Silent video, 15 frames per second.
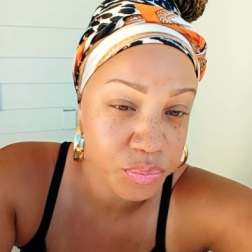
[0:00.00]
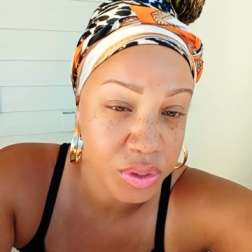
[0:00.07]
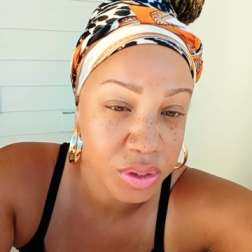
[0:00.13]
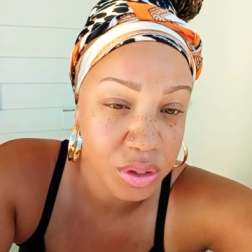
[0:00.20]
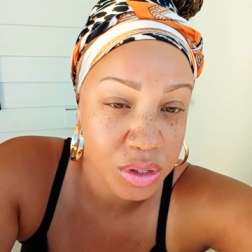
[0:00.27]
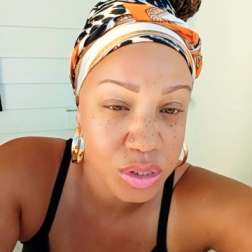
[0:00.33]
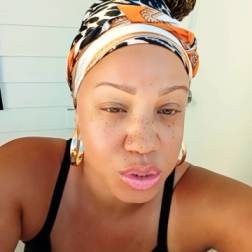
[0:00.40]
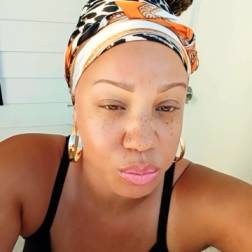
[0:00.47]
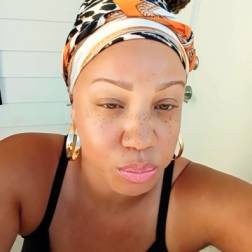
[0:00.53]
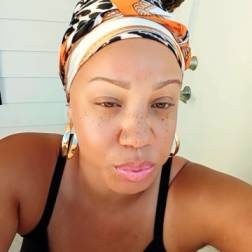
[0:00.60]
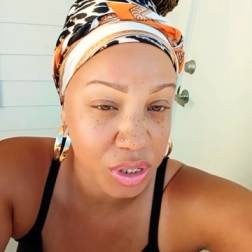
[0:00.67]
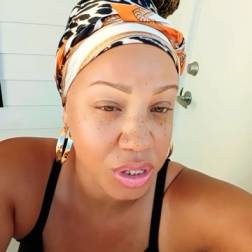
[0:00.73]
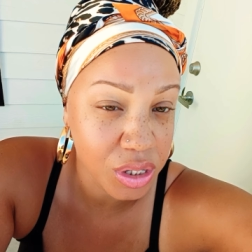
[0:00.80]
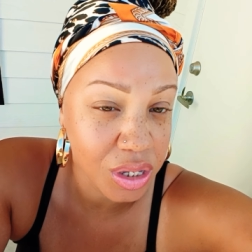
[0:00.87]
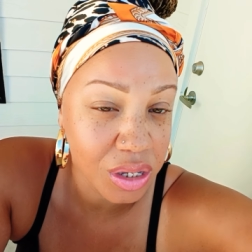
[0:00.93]
So
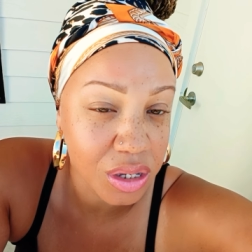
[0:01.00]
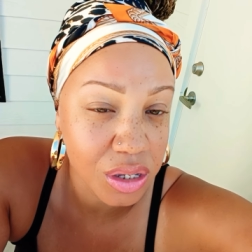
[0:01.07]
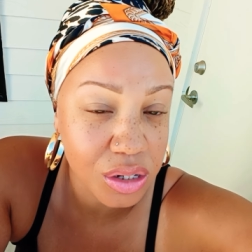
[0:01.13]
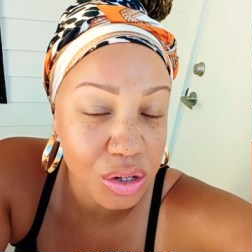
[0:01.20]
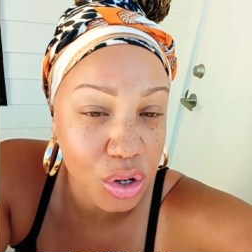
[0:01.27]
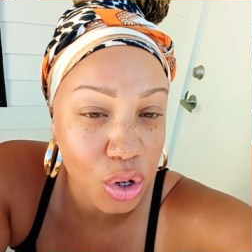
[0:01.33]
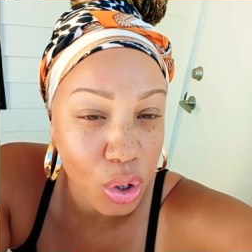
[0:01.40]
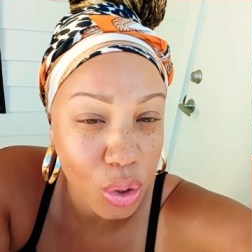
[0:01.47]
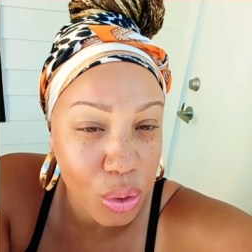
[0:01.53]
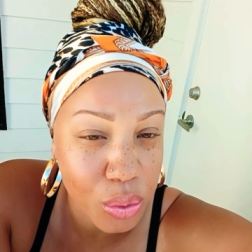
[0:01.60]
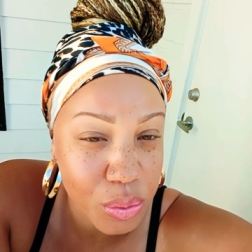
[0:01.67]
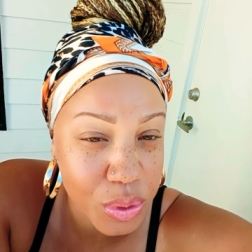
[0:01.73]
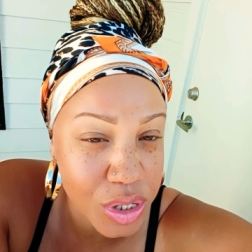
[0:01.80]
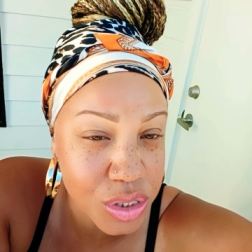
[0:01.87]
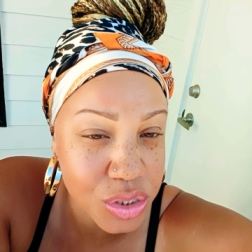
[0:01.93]
be
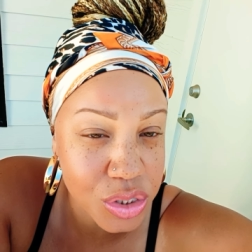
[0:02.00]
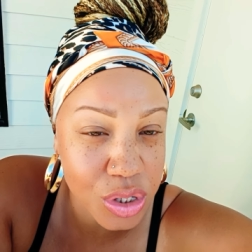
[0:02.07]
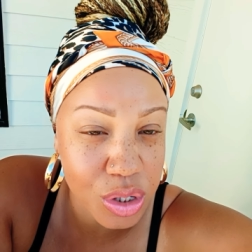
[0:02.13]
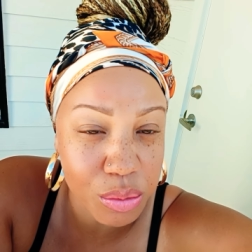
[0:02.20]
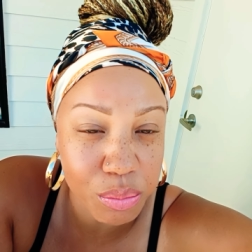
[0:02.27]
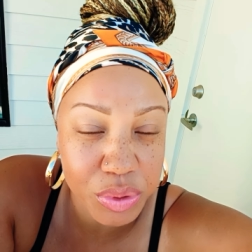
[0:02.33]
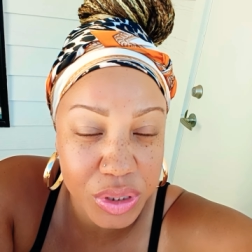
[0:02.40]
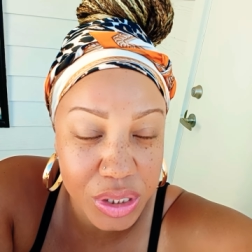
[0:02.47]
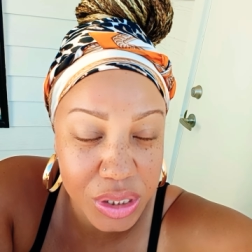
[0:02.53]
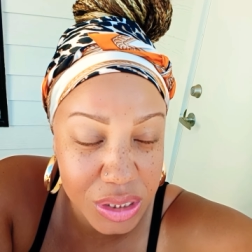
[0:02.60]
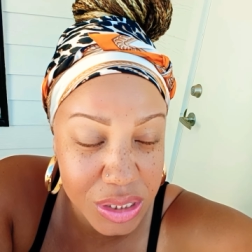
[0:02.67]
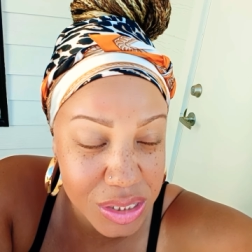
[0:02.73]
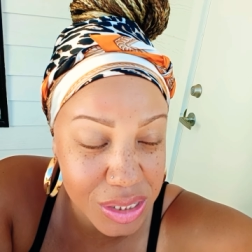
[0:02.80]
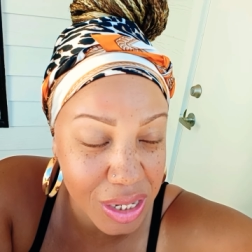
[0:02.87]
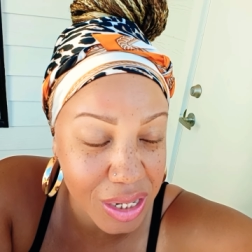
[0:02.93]
encouraged
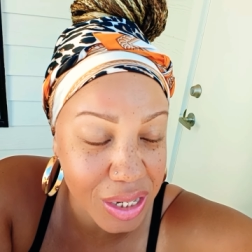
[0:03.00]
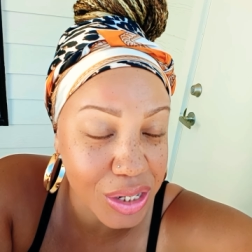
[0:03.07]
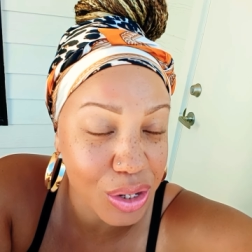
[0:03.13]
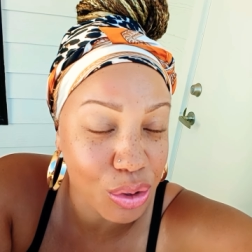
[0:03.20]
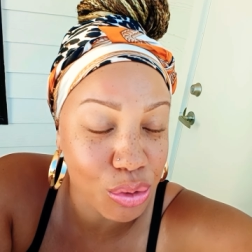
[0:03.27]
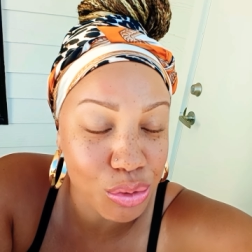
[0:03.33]
completely. Stay in hope,